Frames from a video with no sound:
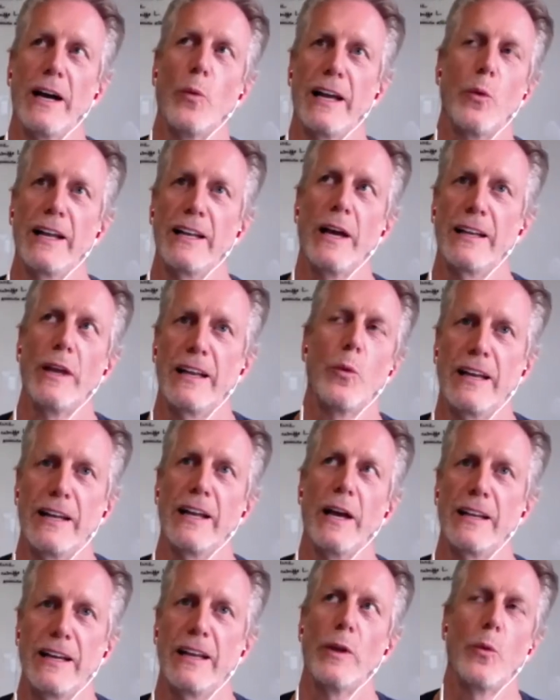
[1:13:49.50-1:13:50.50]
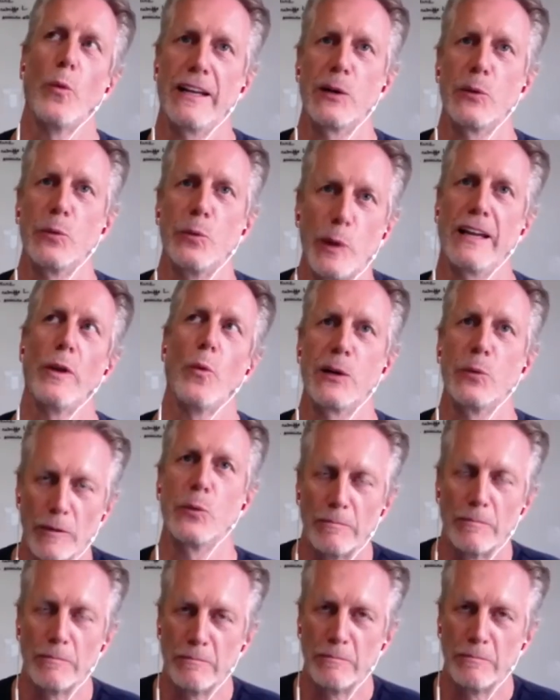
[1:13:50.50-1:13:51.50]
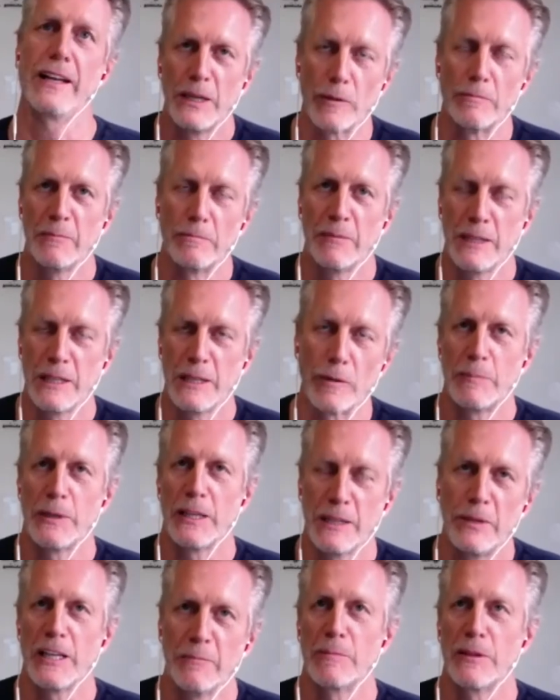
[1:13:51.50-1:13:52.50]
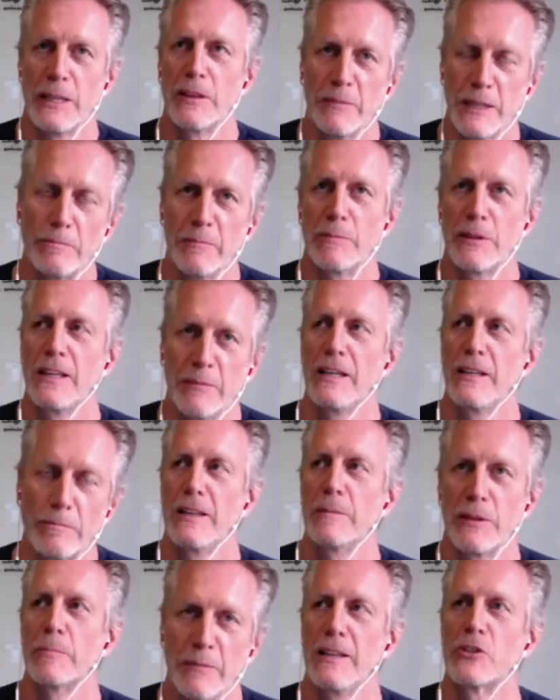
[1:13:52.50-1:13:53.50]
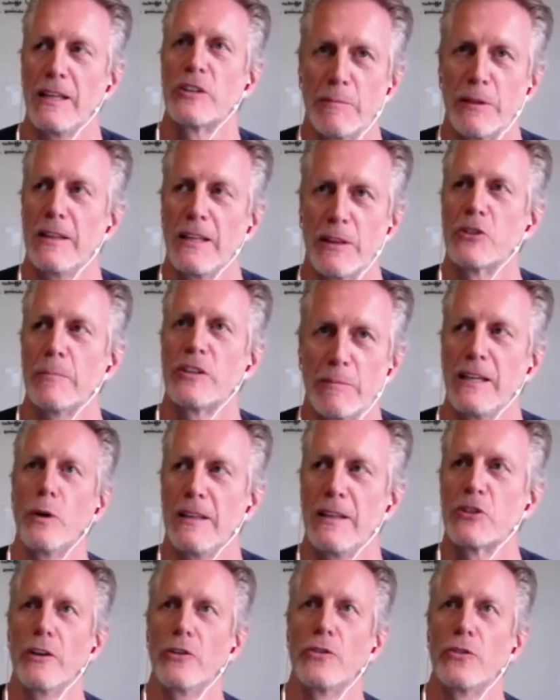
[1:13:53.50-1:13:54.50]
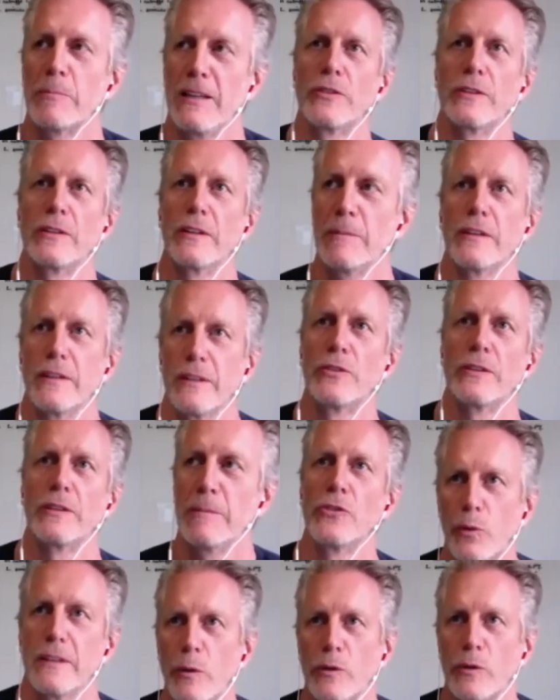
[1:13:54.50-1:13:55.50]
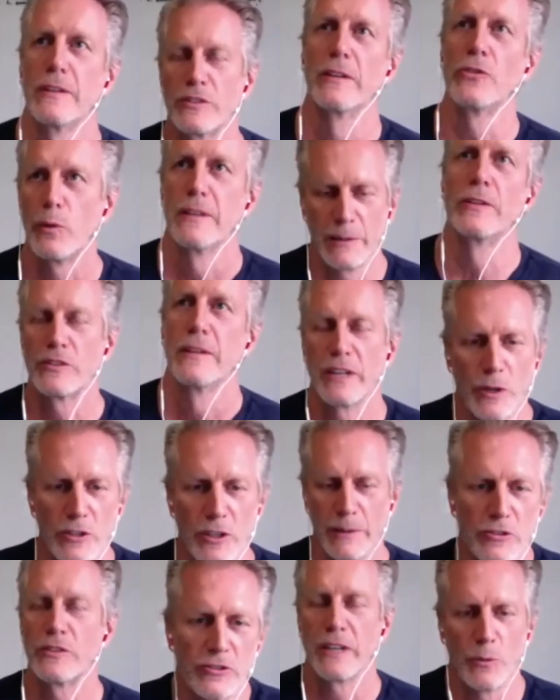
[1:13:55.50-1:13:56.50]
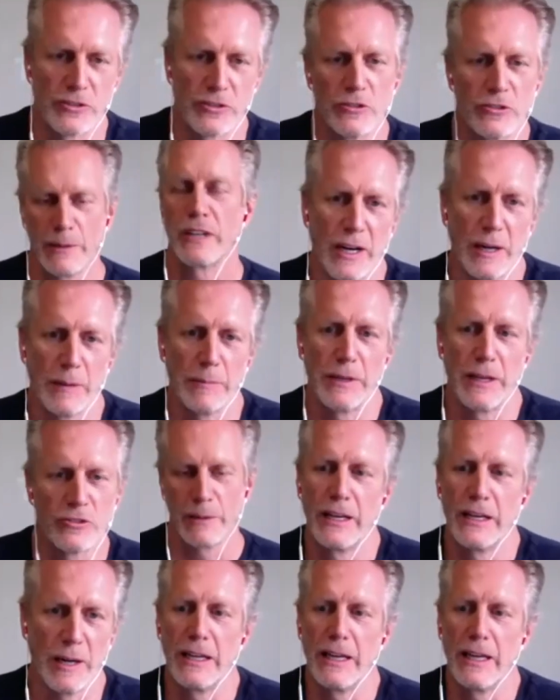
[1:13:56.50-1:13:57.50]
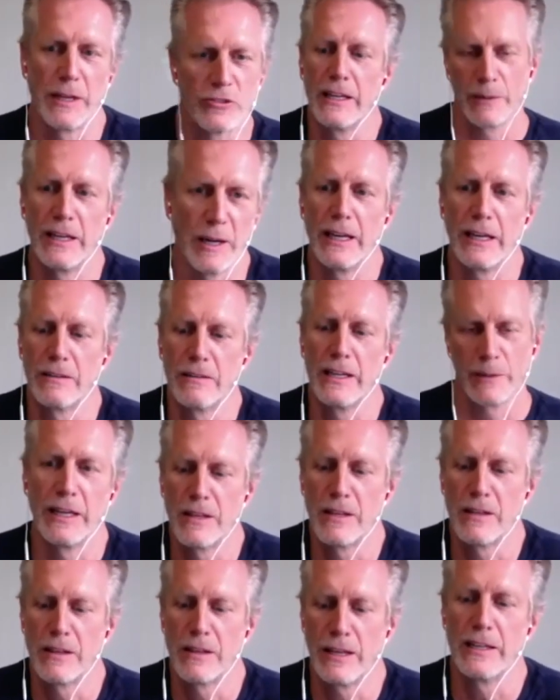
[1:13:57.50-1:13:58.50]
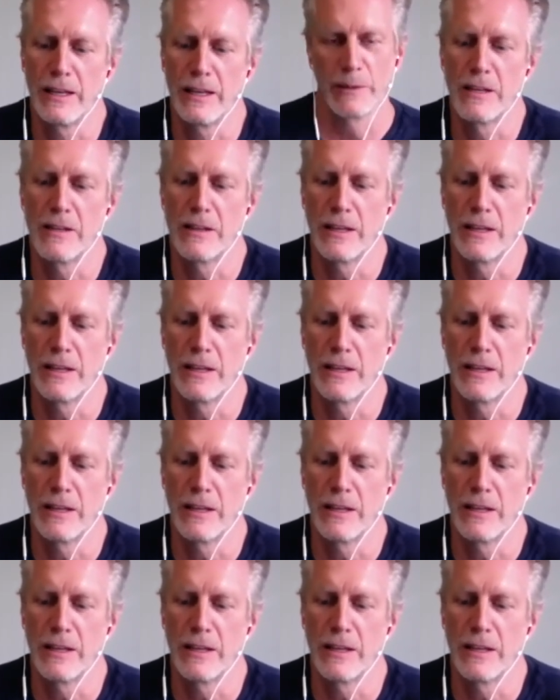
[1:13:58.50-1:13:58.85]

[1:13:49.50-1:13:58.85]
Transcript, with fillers: it, it, and, and again, we were being manipulated, but the the the perception yeah. was that we were signing up for what you just described. And, and correct. Right. And so